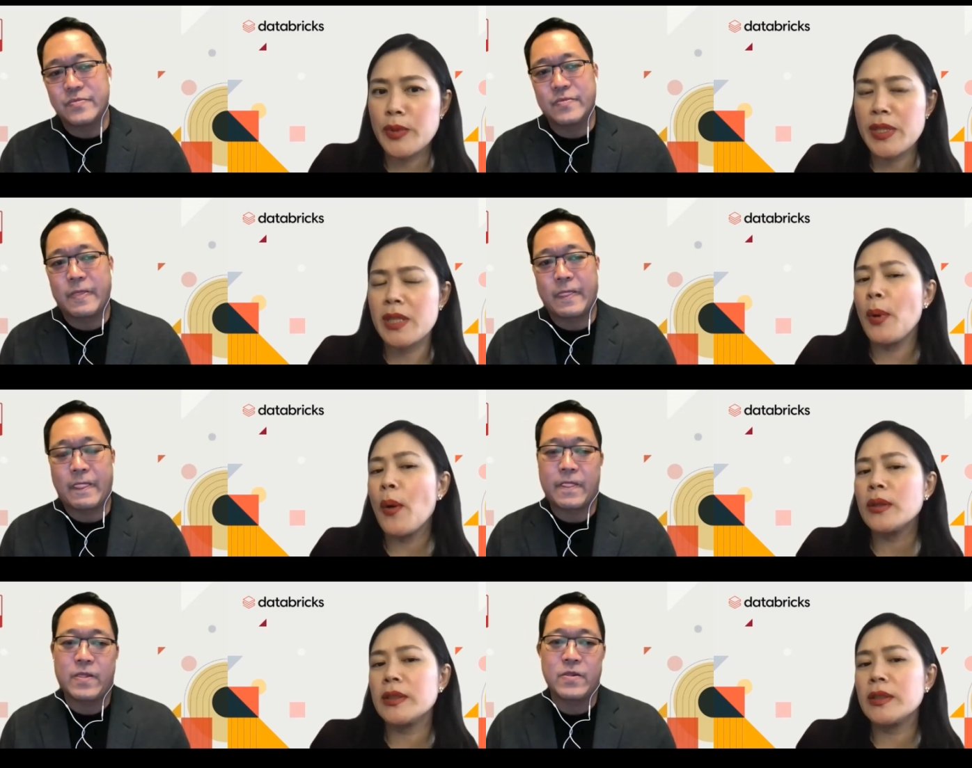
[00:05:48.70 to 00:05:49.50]
Speaker 1: help to
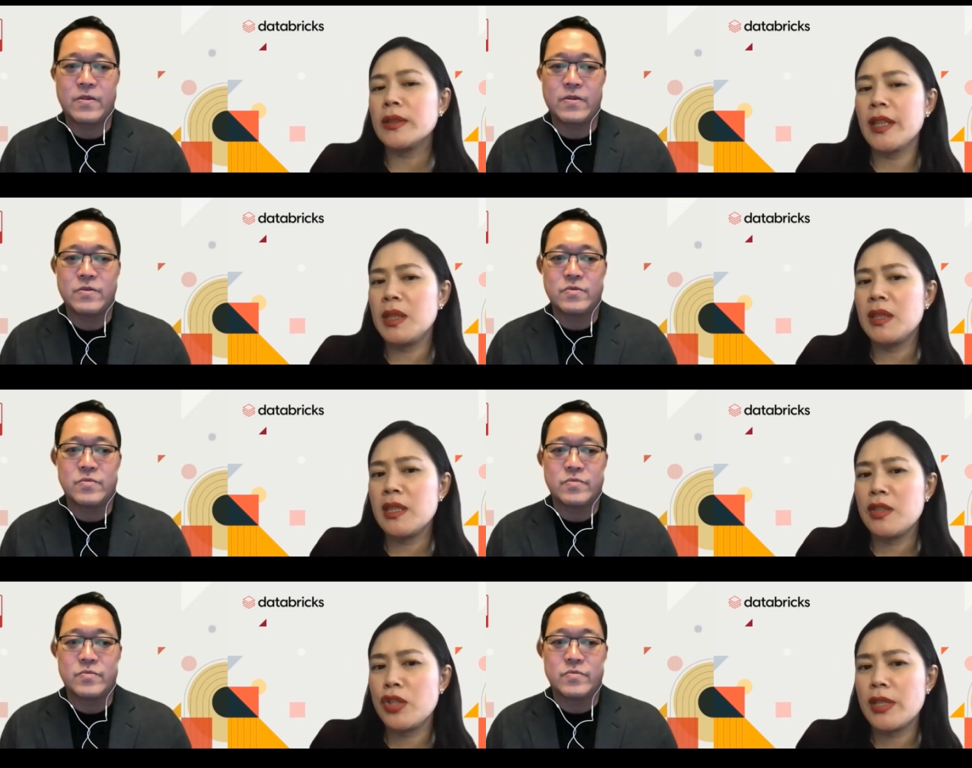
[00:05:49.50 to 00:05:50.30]
support
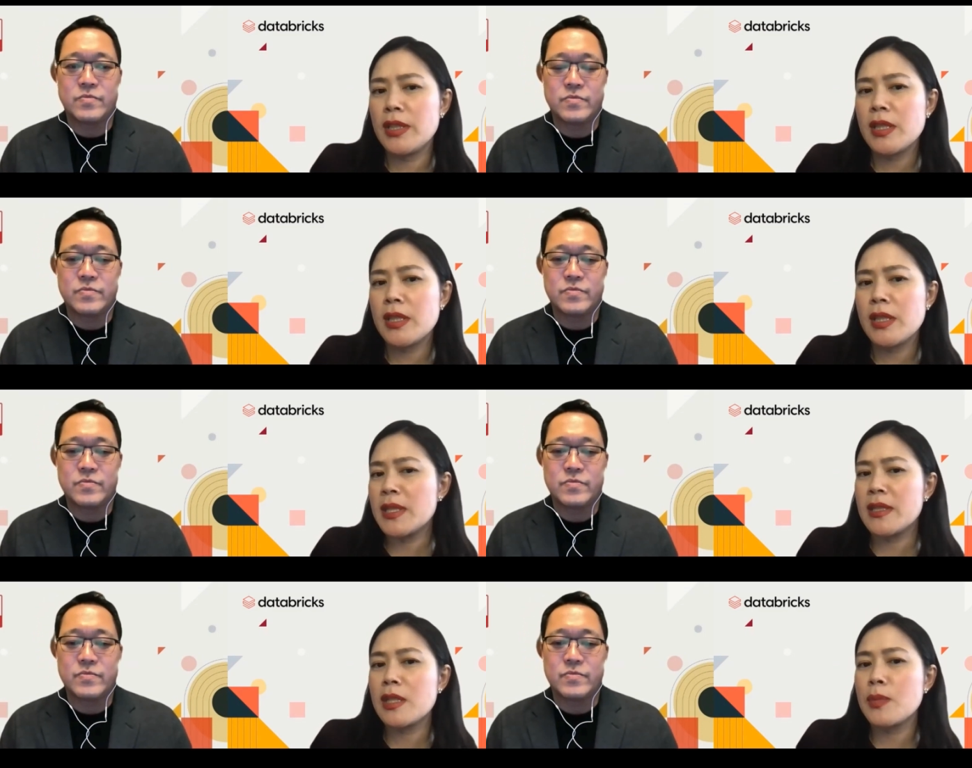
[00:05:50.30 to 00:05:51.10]
KBTG's
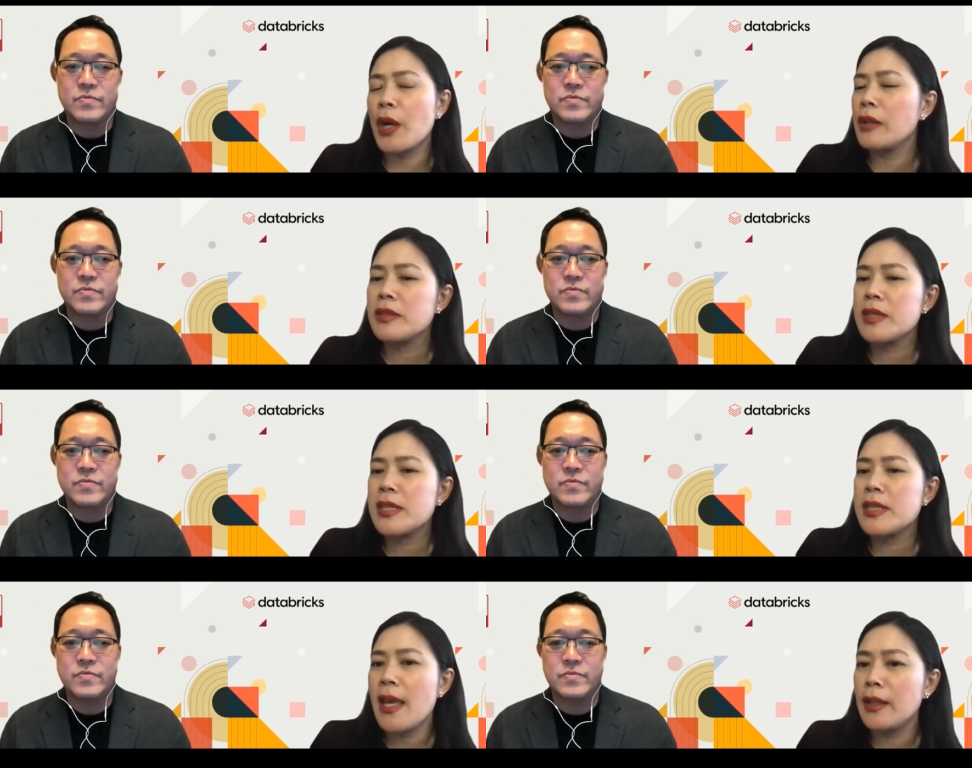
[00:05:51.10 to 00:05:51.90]
business
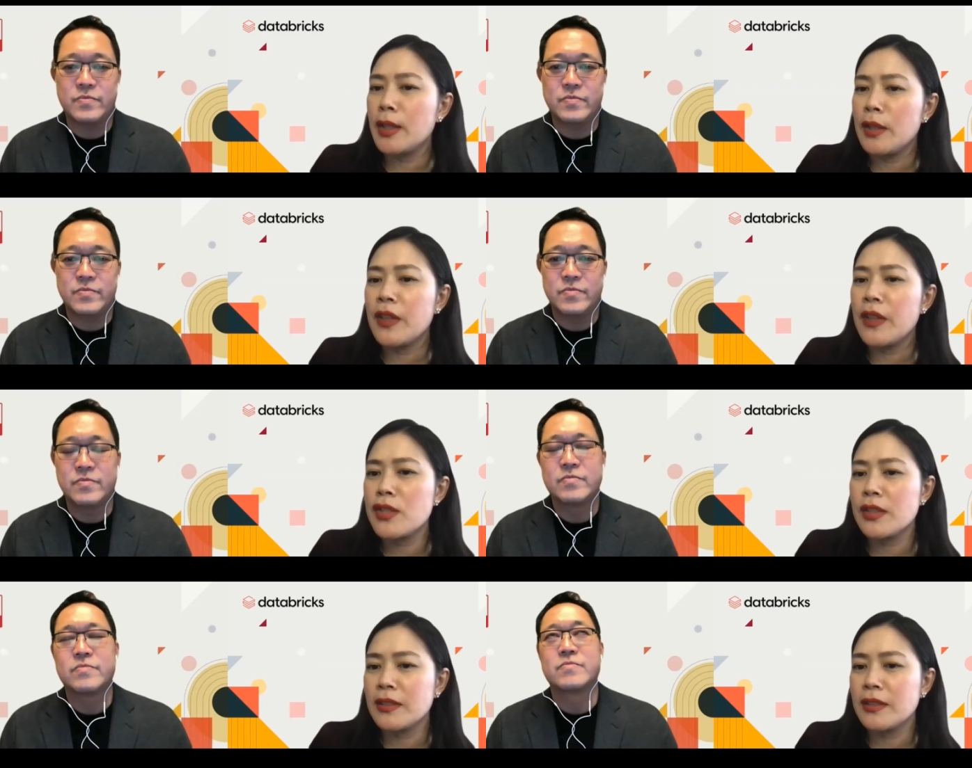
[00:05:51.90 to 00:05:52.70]
priorities and
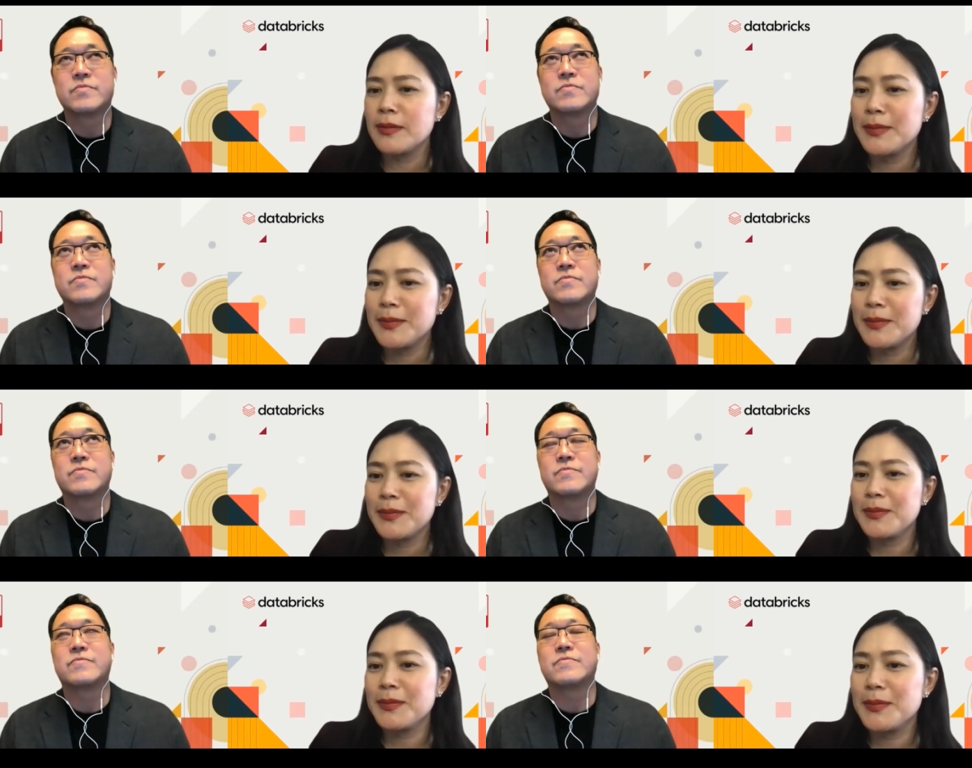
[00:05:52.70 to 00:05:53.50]
innovation?
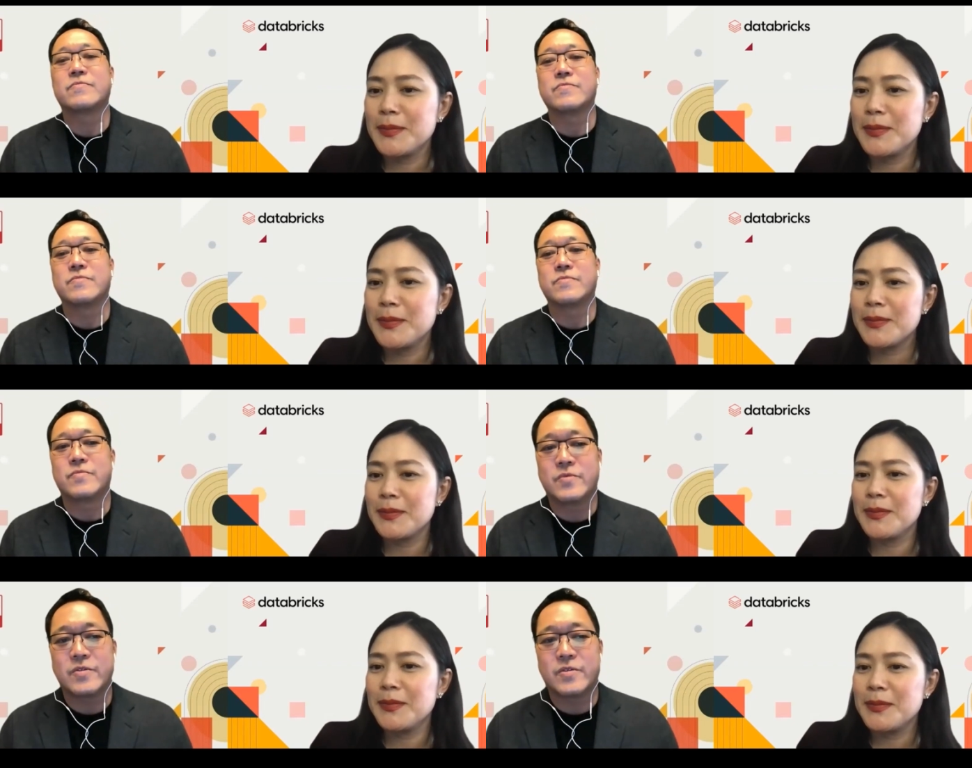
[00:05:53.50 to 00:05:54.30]

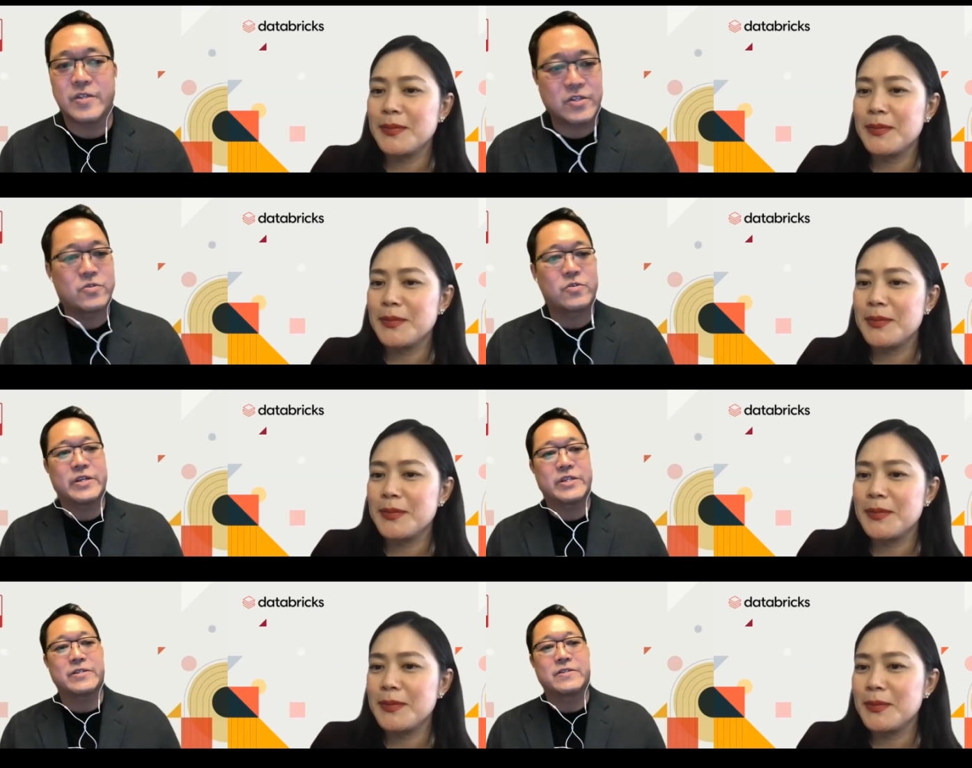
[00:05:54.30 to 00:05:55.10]
Speaker 2: That's a good
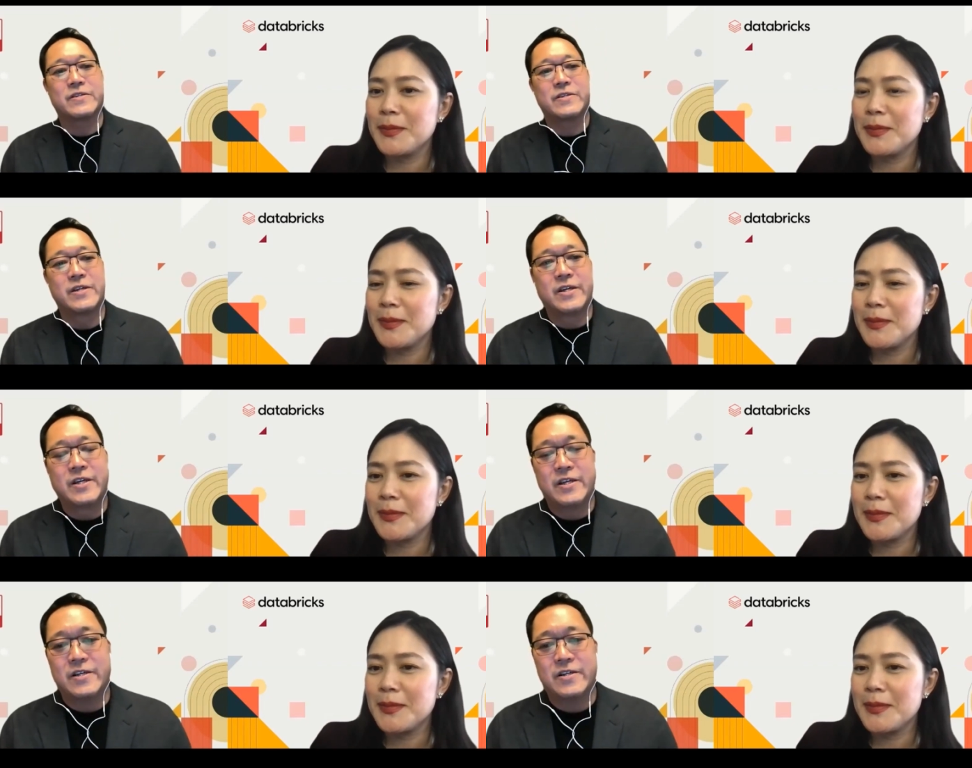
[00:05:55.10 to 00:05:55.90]
question.
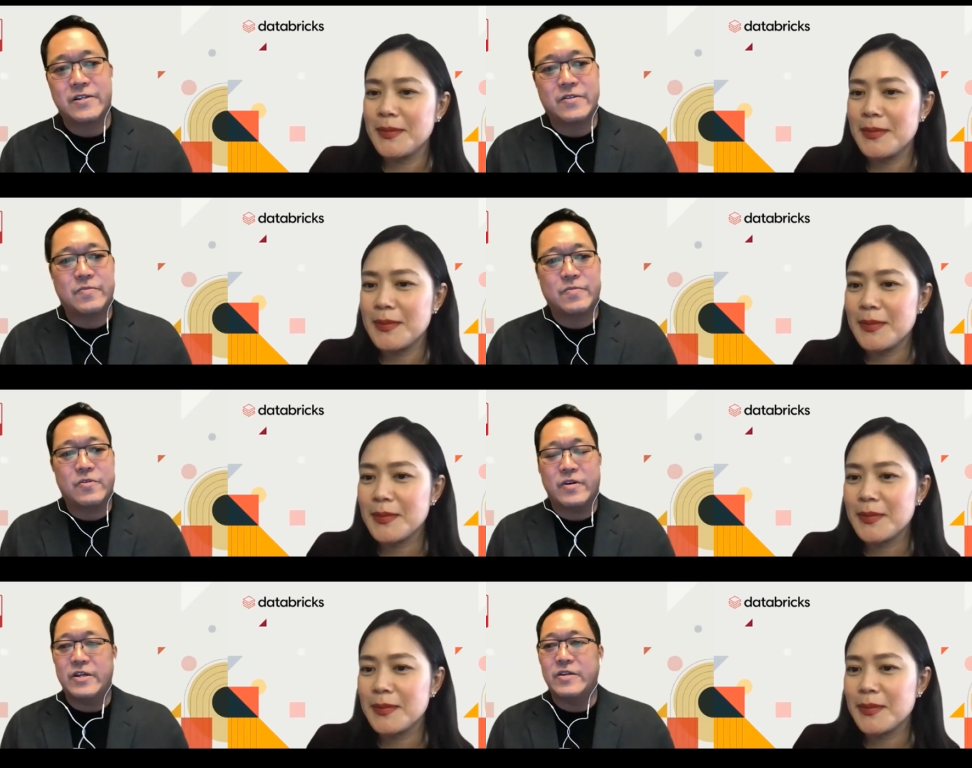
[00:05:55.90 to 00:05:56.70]
It
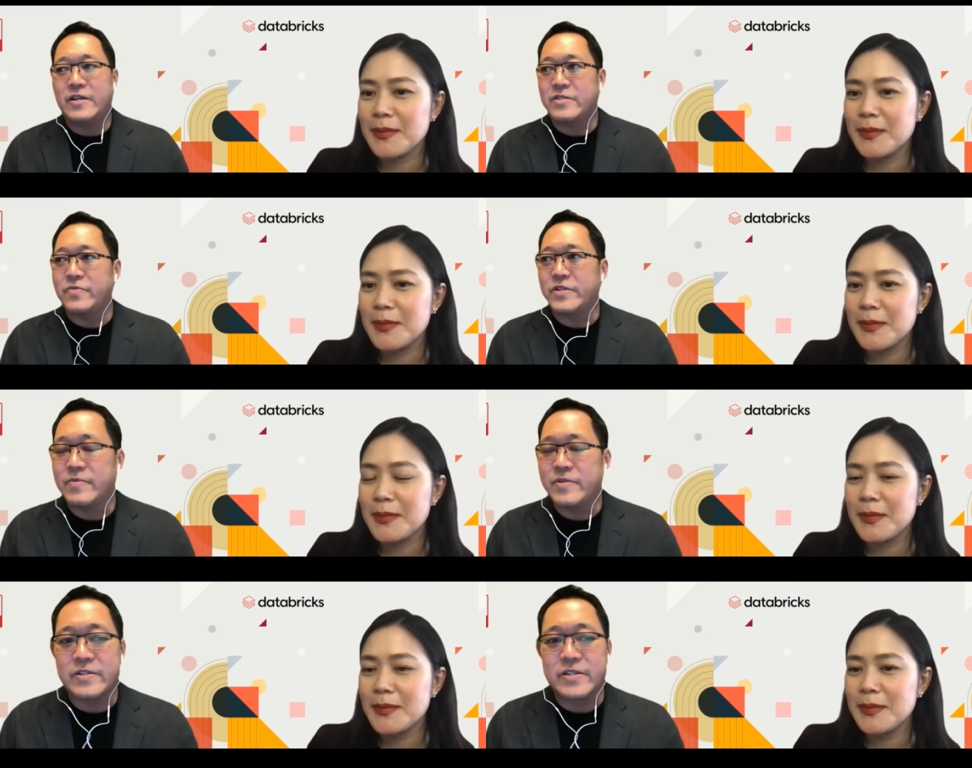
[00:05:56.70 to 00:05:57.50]
provides us with a couple of
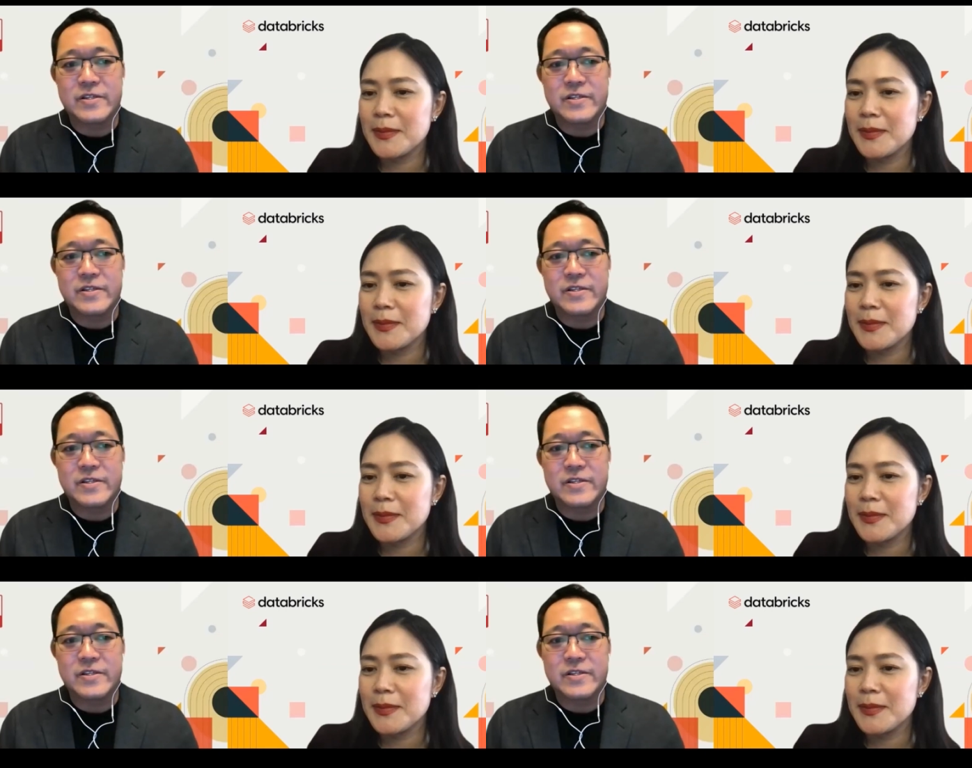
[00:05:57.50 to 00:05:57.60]
things.